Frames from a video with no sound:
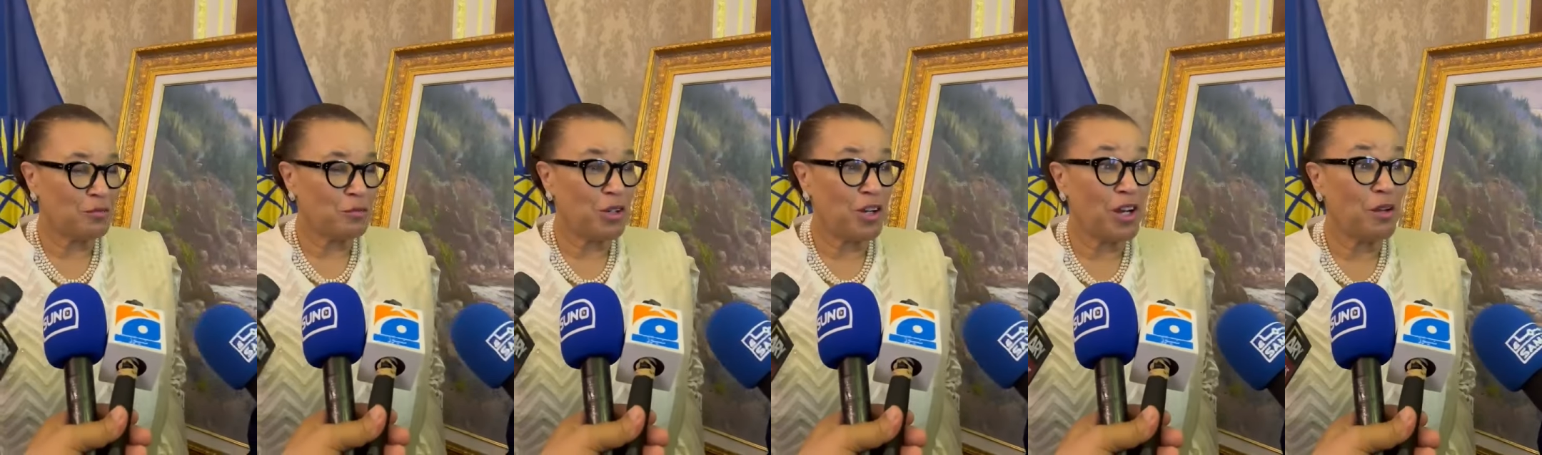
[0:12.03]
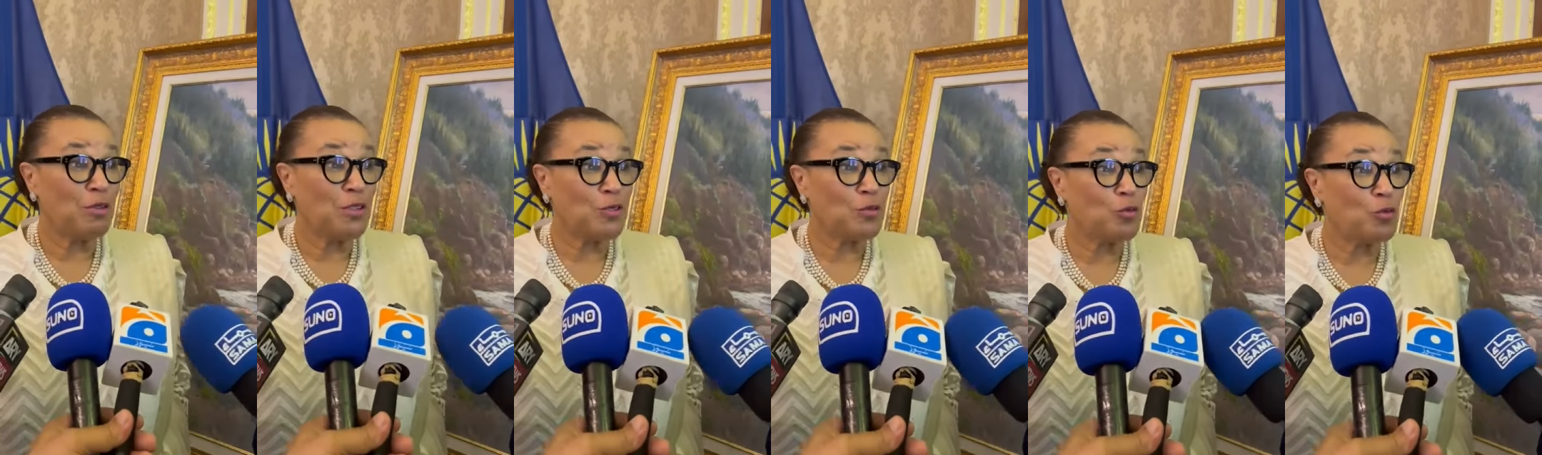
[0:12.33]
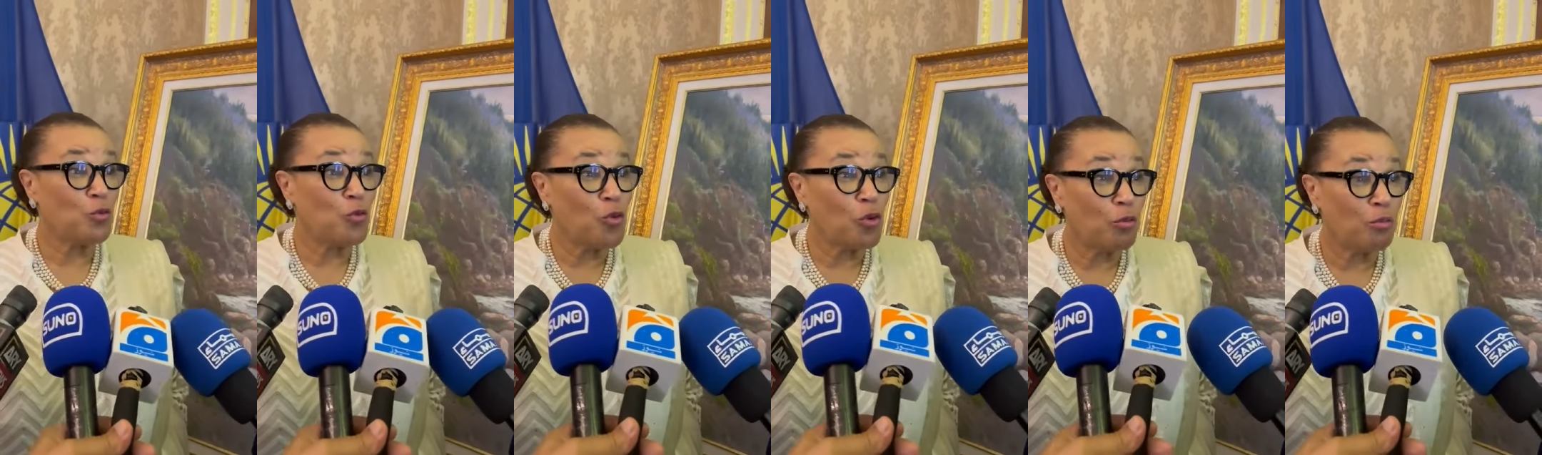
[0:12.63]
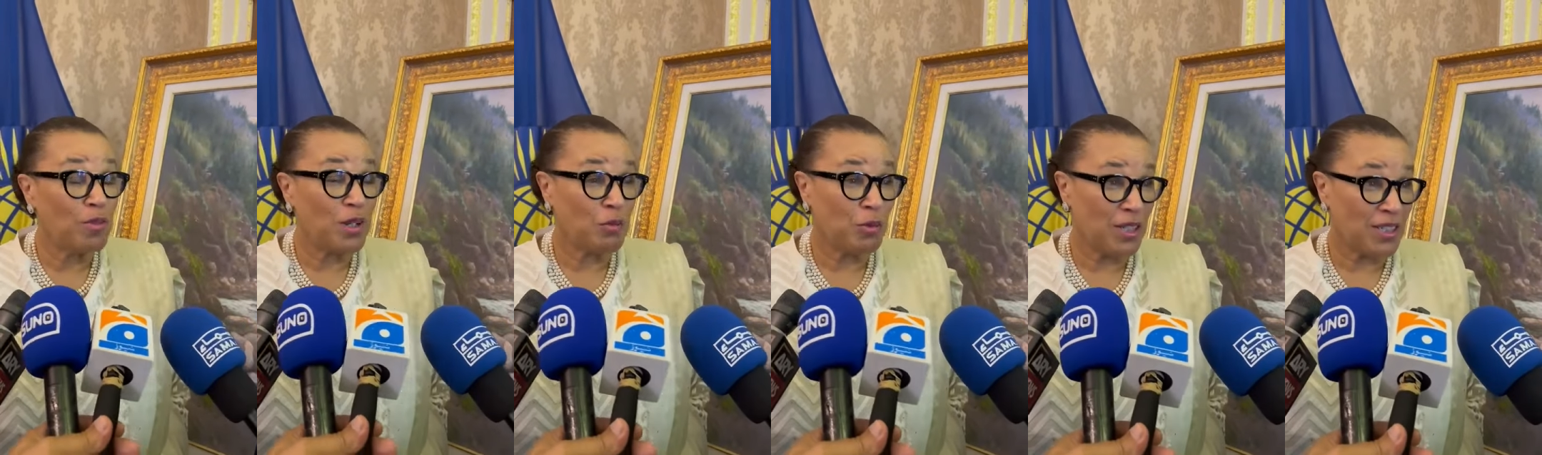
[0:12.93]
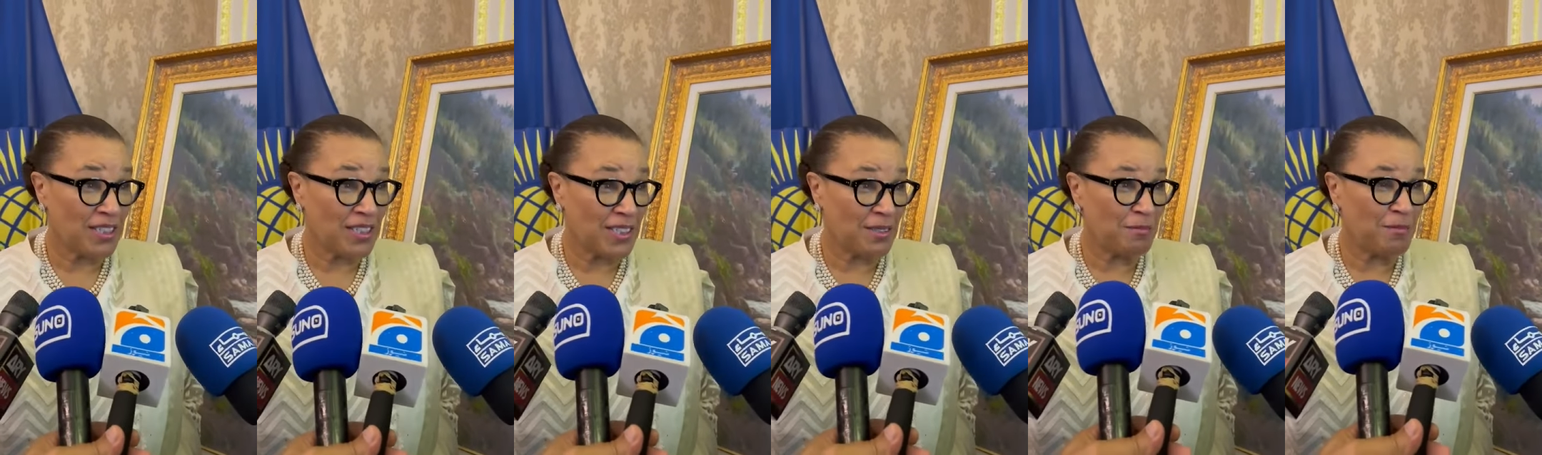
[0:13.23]
where I was warmly
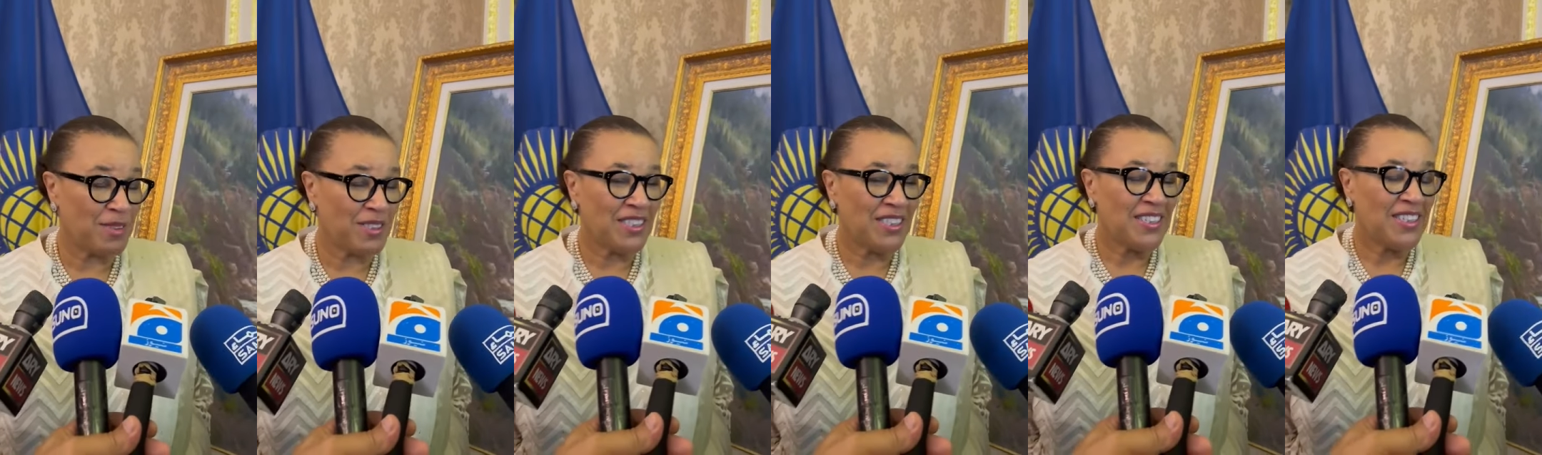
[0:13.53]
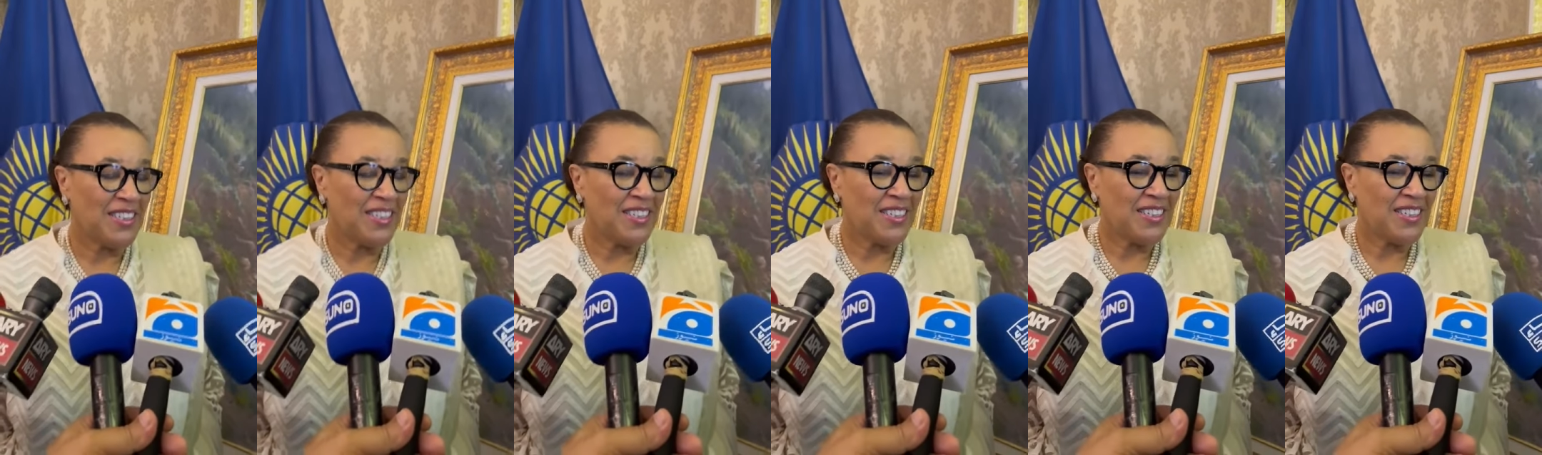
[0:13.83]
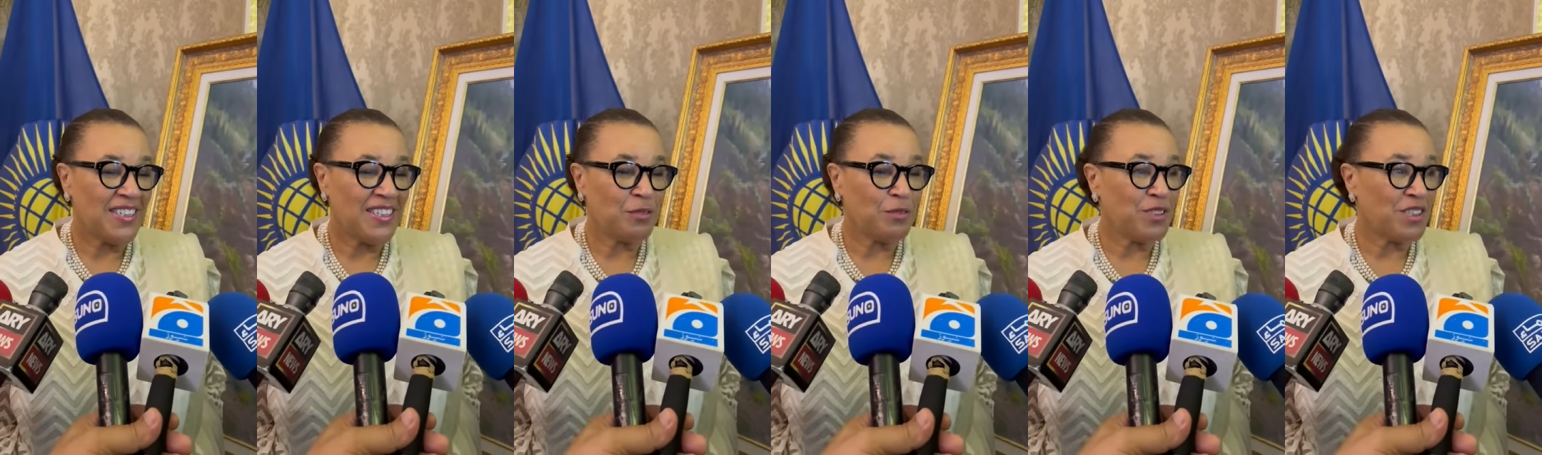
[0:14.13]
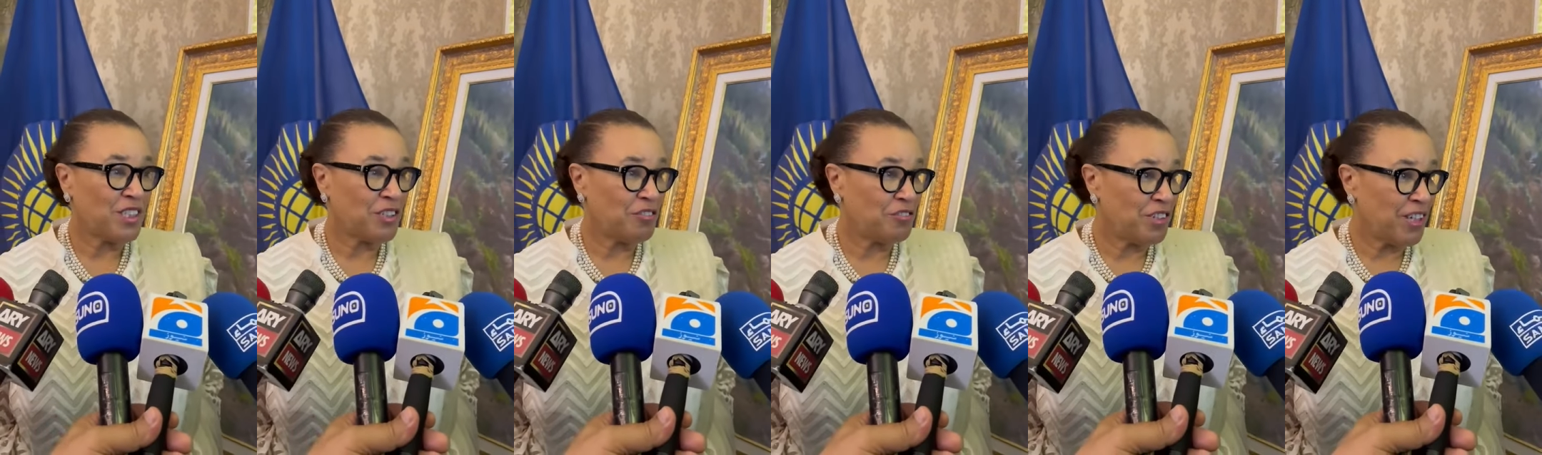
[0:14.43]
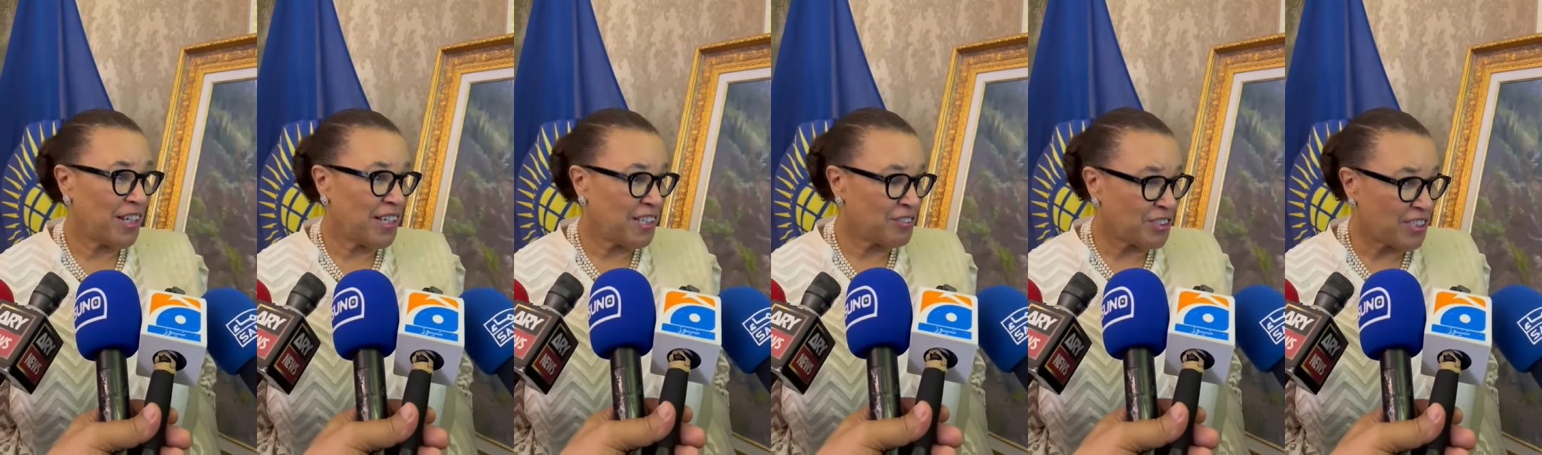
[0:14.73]
welcomed. It was a
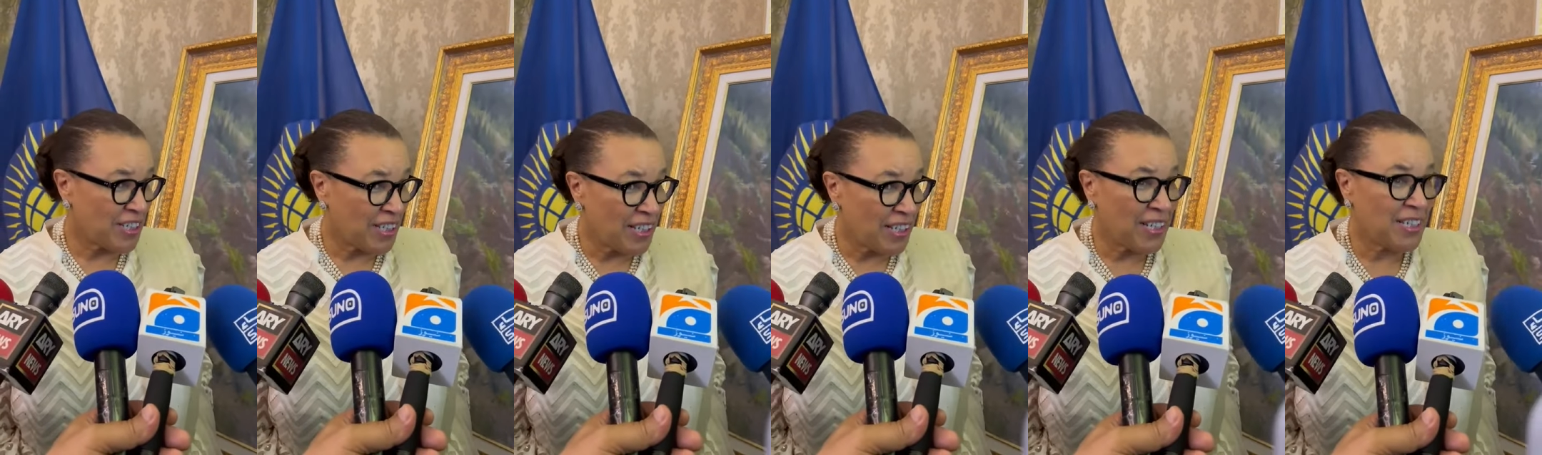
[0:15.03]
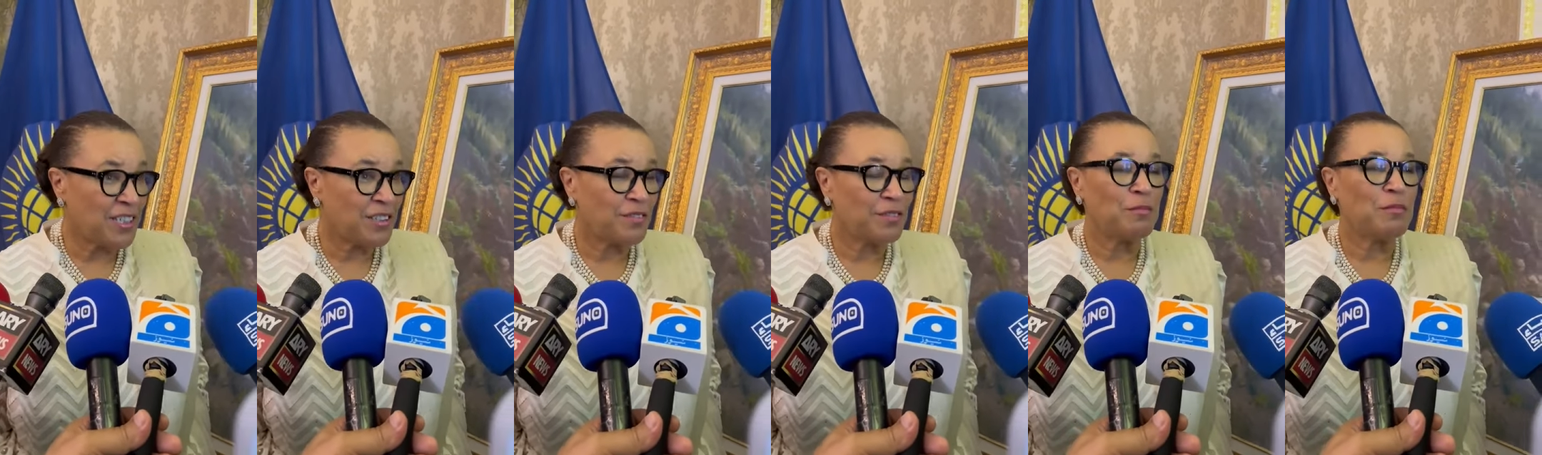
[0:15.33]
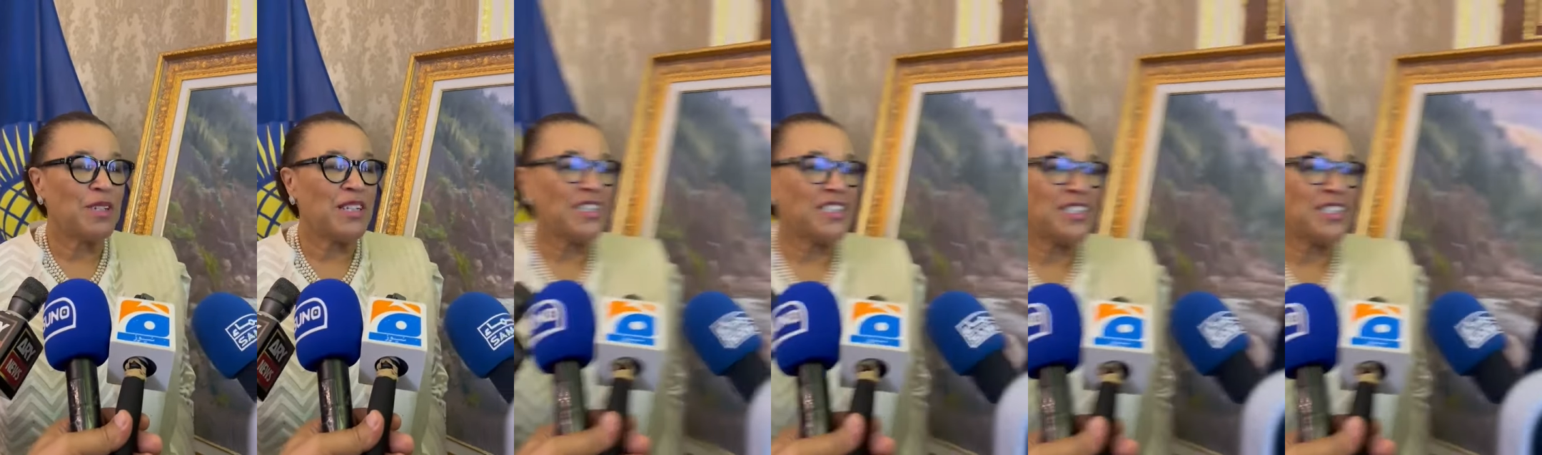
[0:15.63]
great delight for me